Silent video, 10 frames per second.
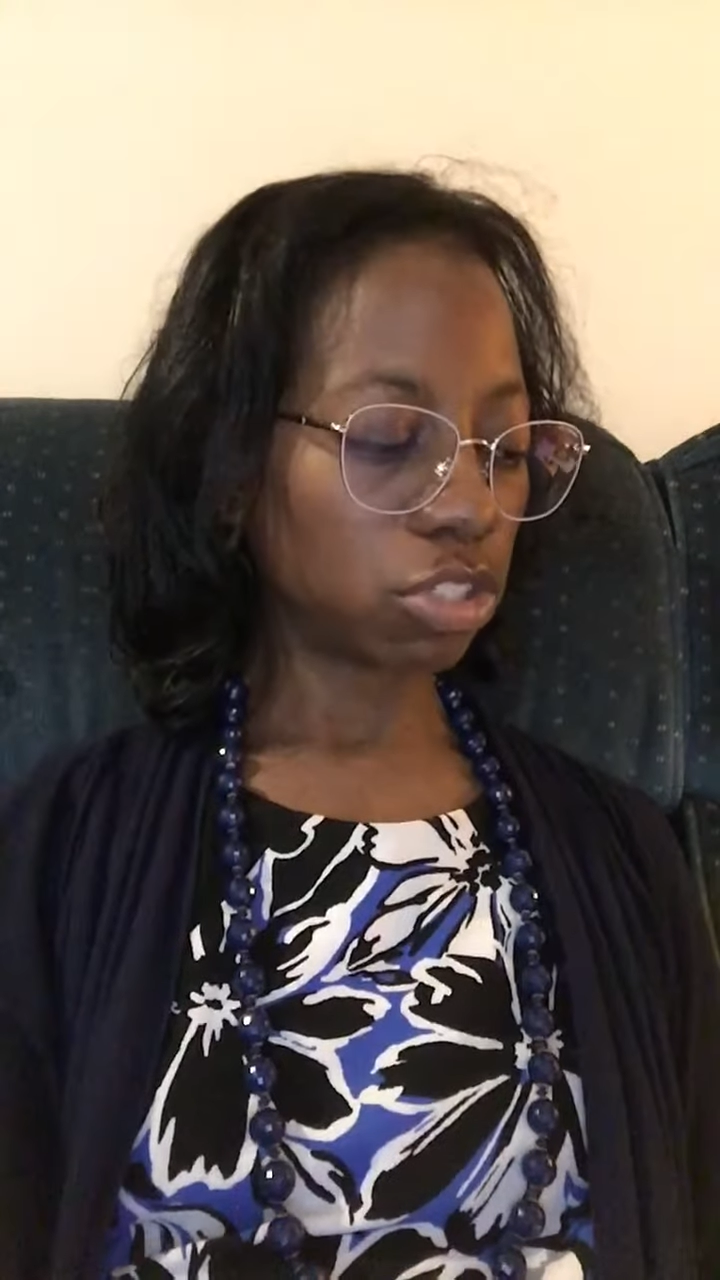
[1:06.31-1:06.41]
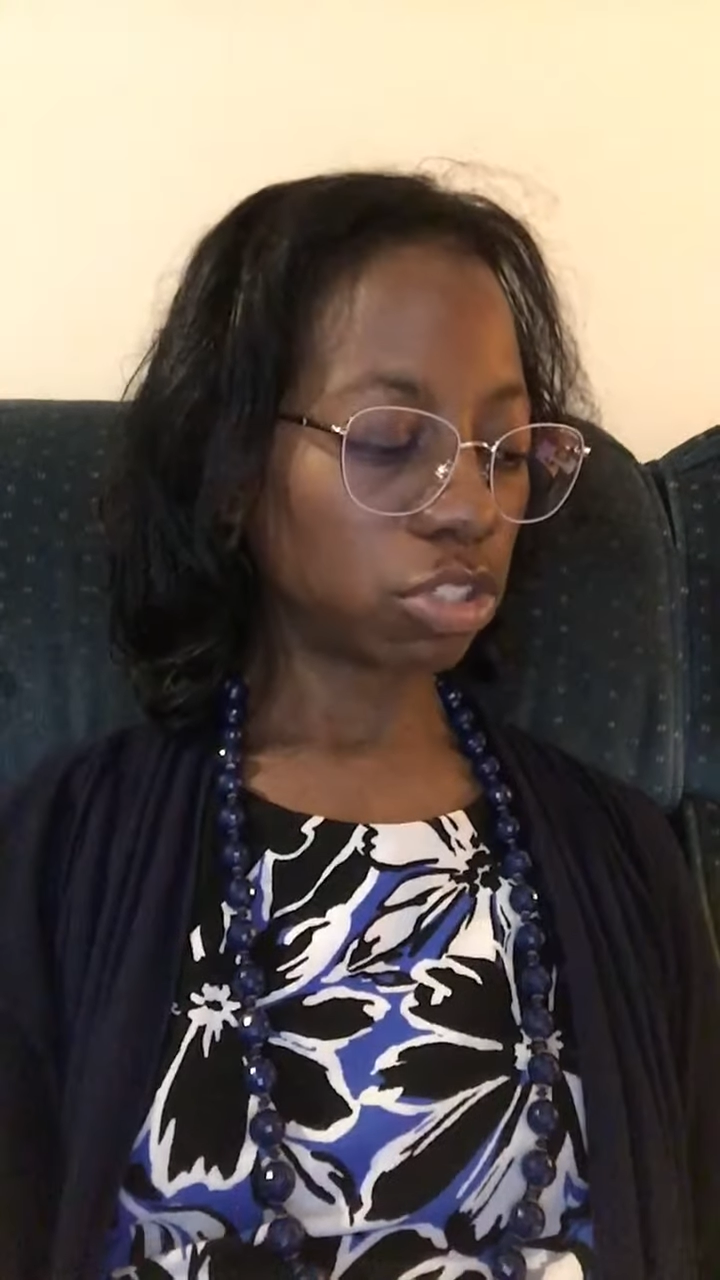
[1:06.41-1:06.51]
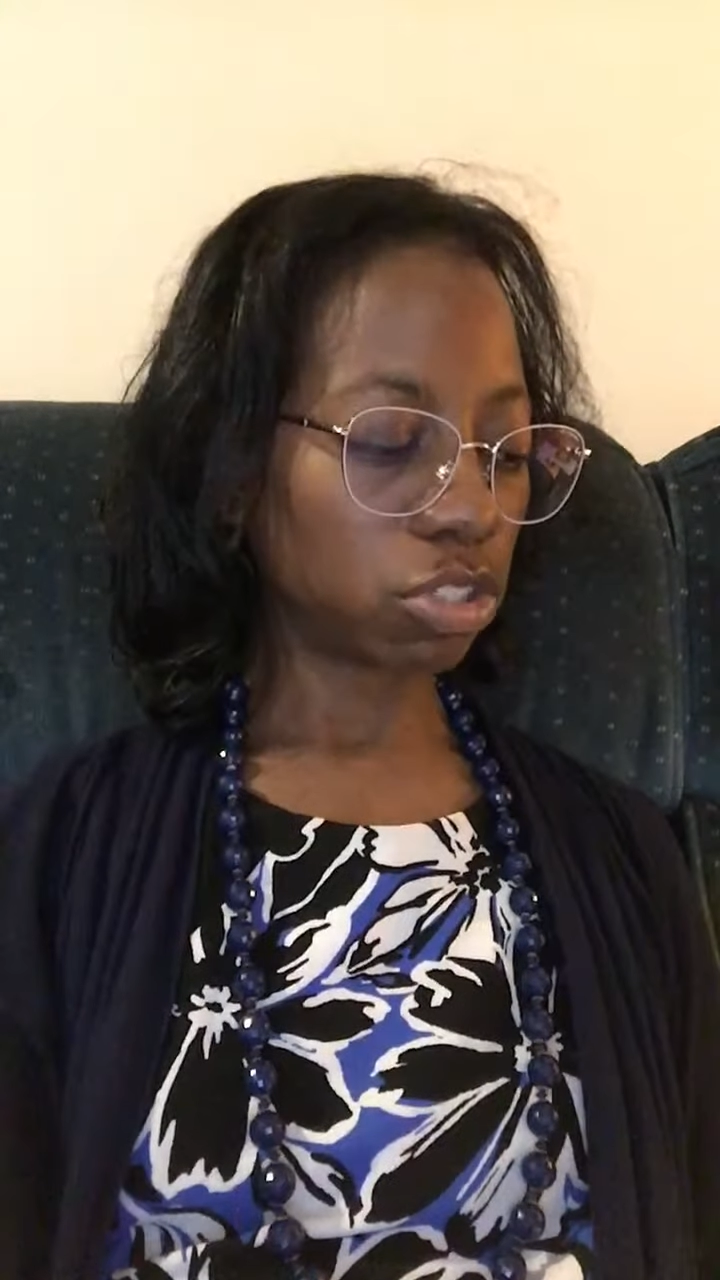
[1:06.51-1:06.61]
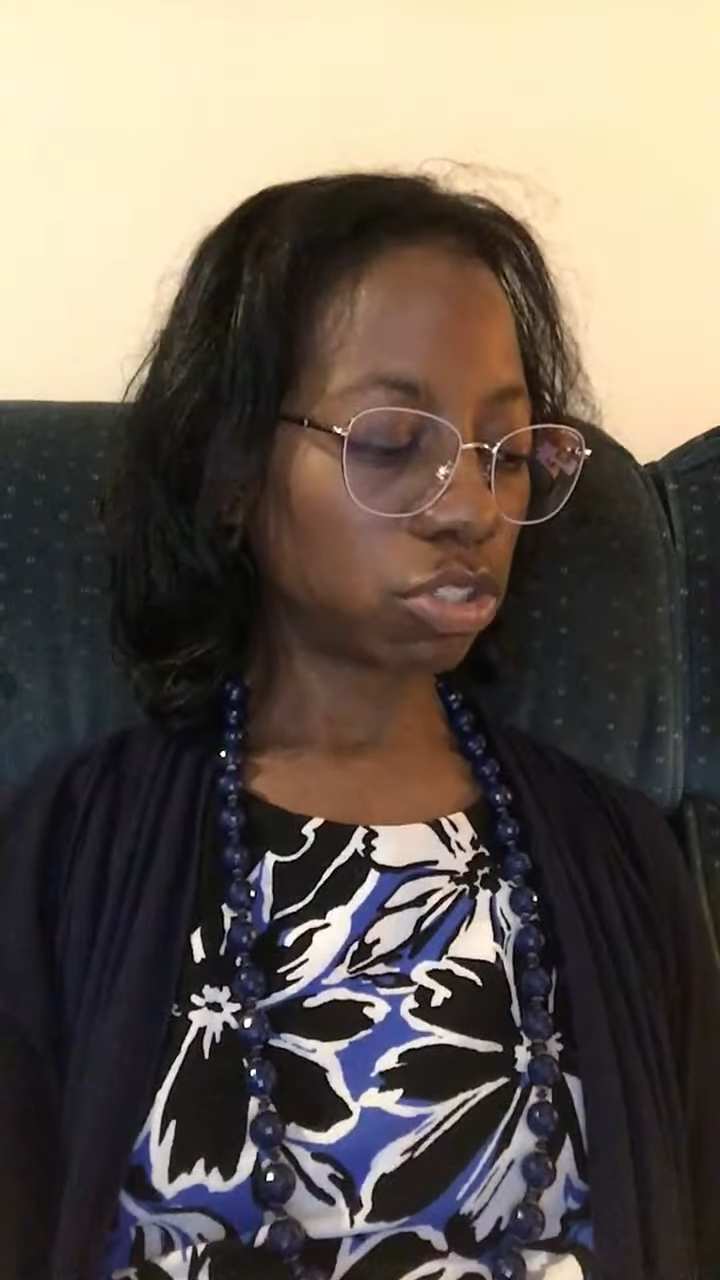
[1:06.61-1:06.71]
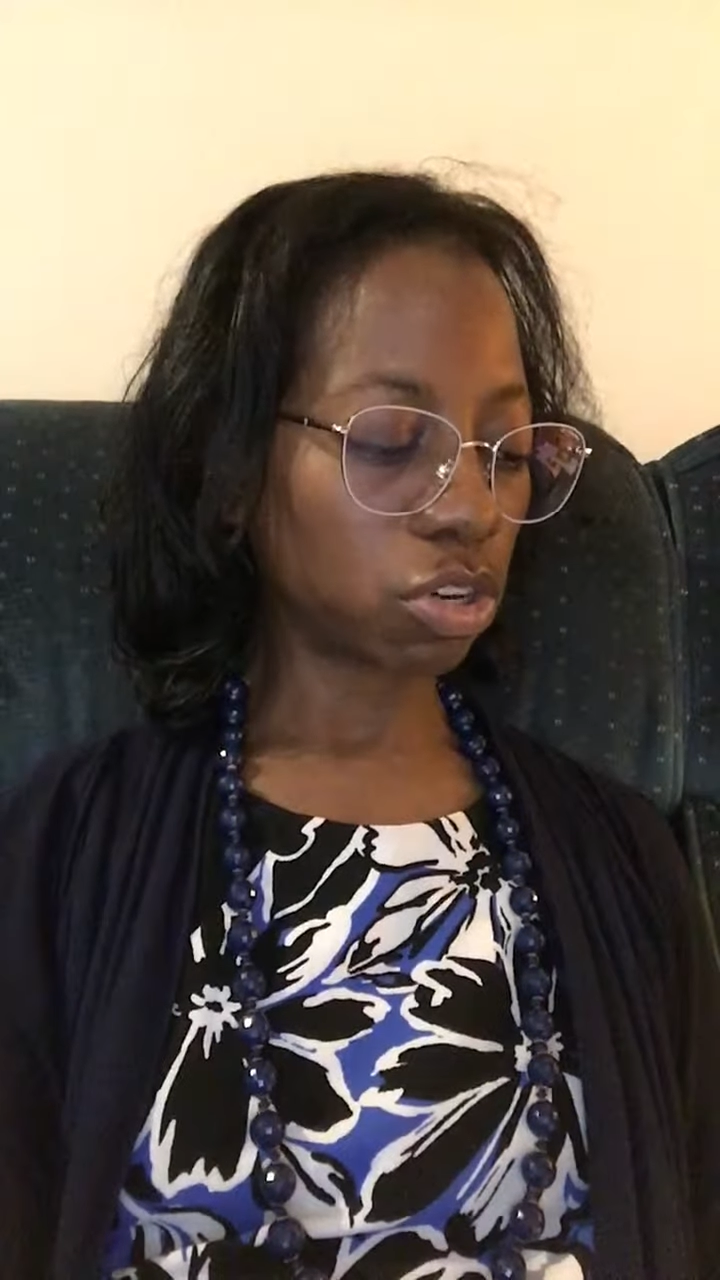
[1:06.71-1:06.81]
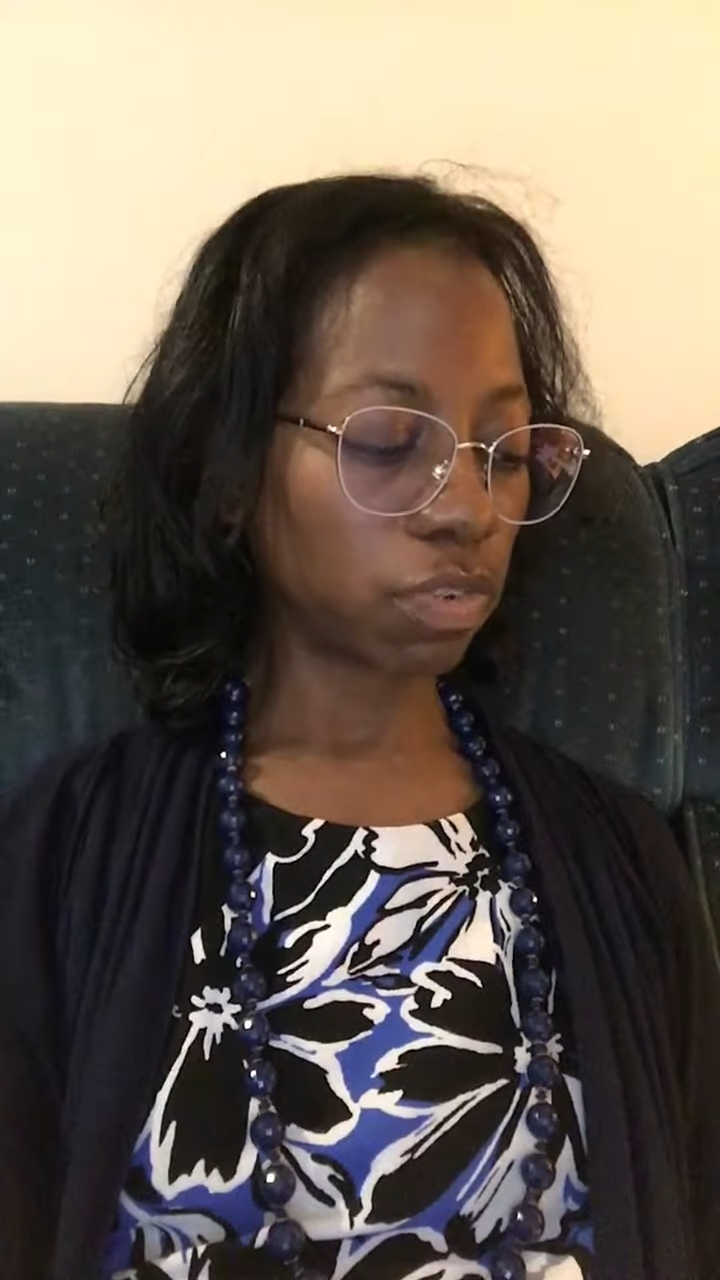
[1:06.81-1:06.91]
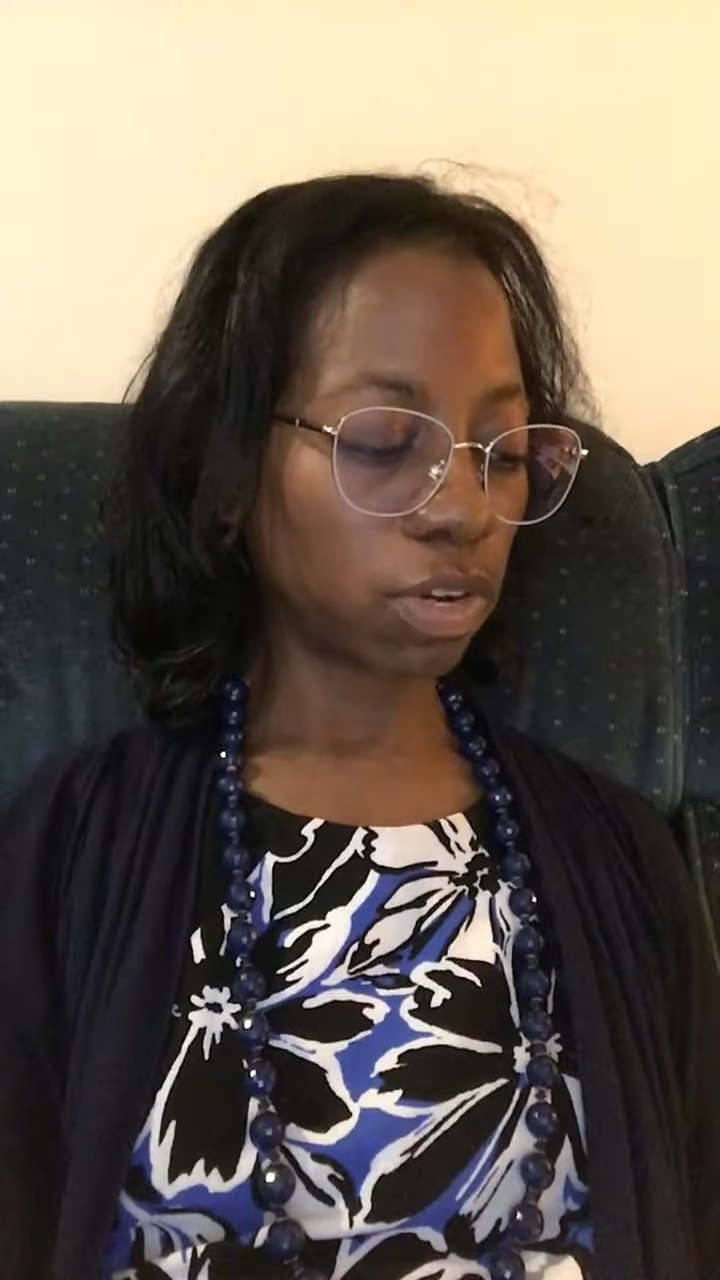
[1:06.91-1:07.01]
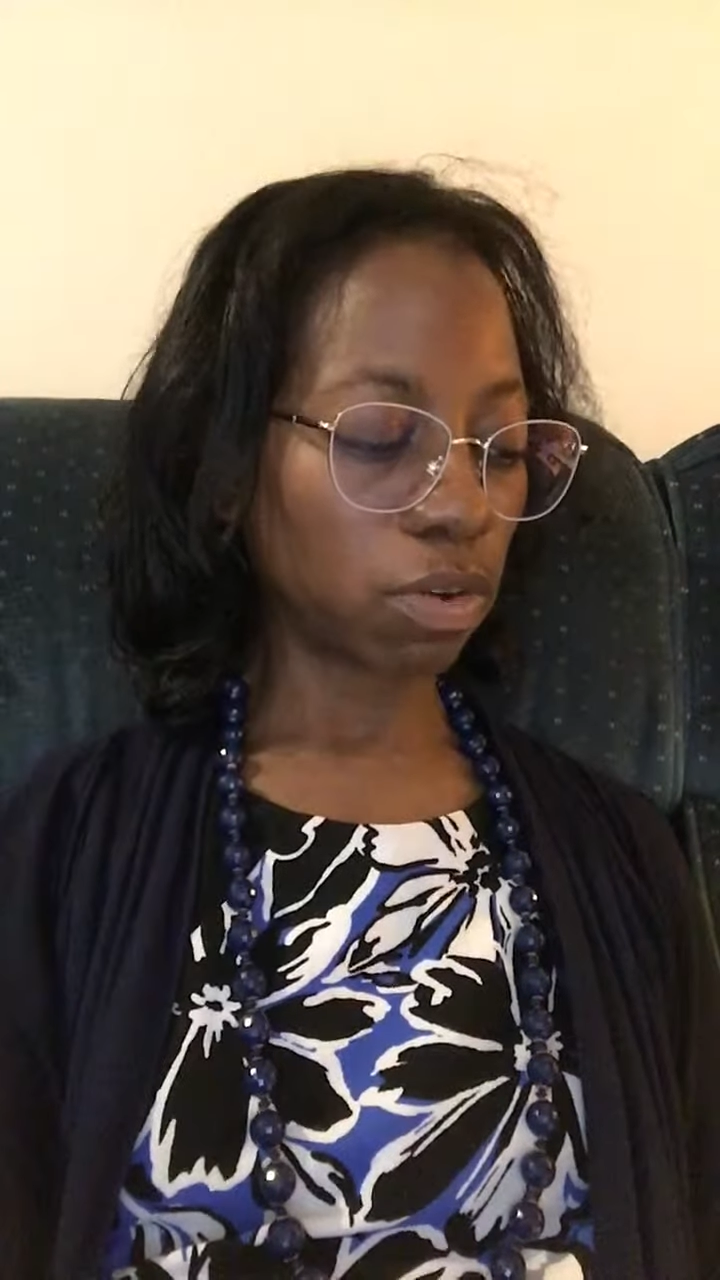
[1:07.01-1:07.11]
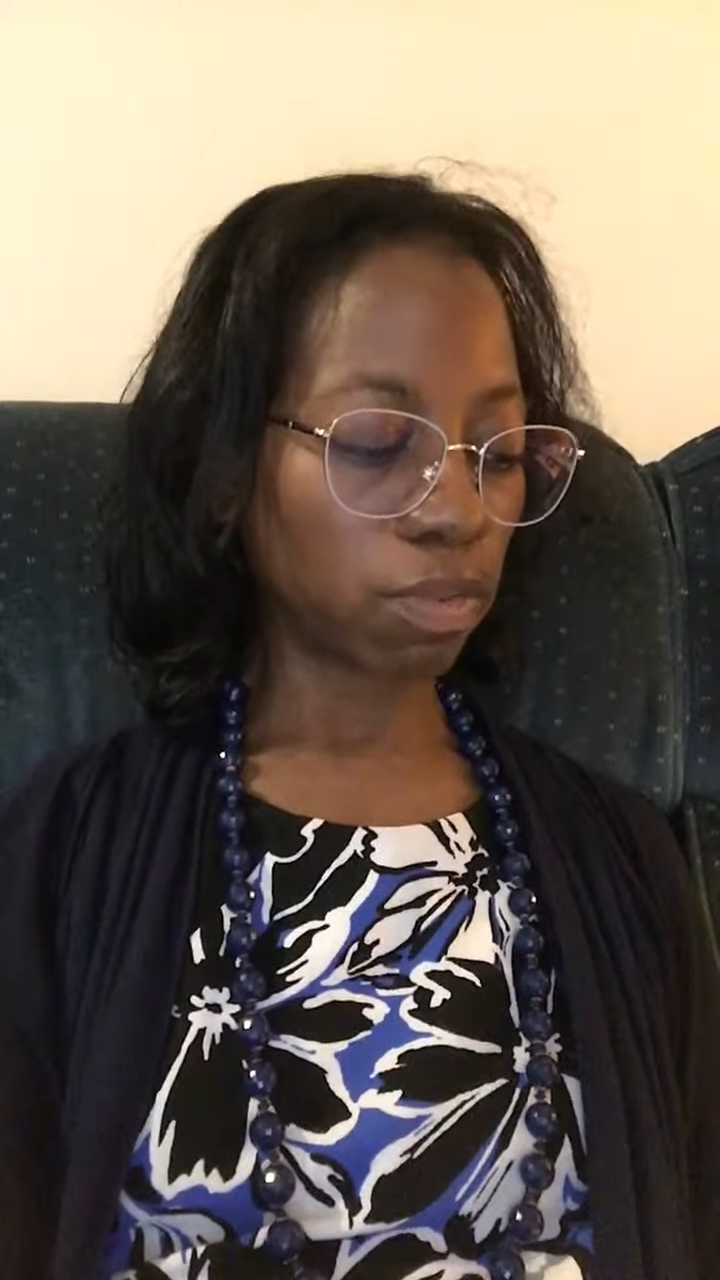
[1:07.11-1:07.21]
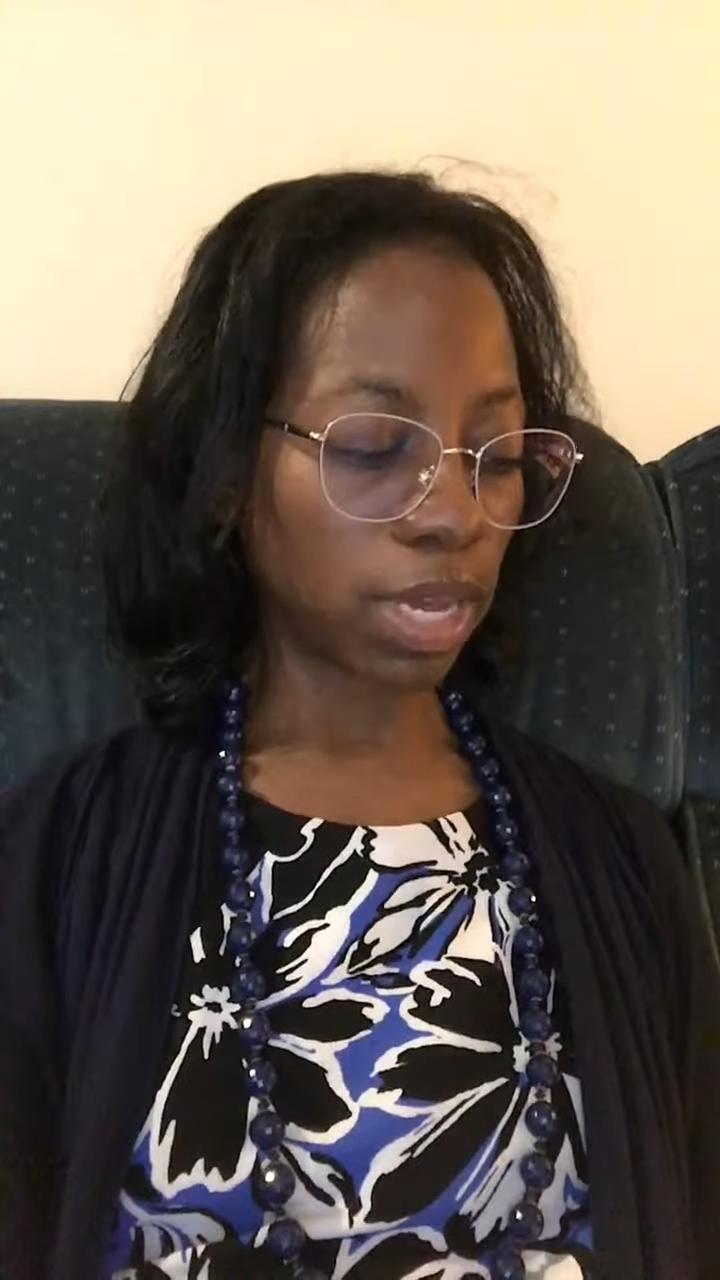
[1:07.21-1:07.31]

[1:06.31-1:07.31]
to serve in a way